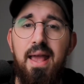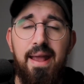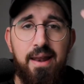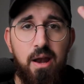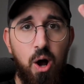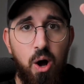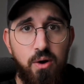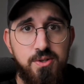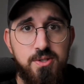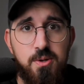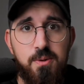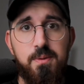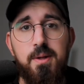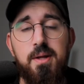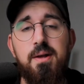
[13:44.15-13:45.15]
And
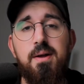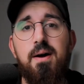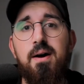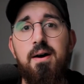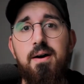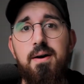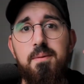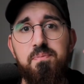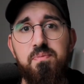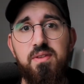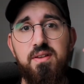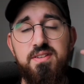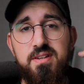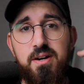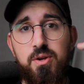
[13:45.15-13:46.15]
also
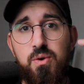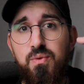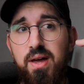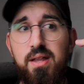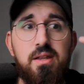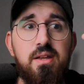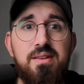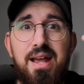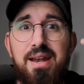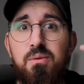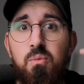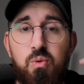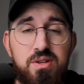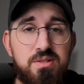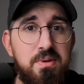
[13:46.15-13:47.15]
Stardew Valley, that
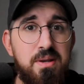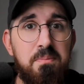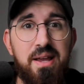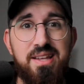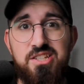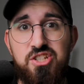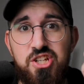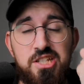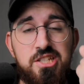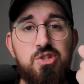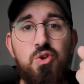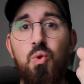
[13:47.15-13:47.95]
was made by just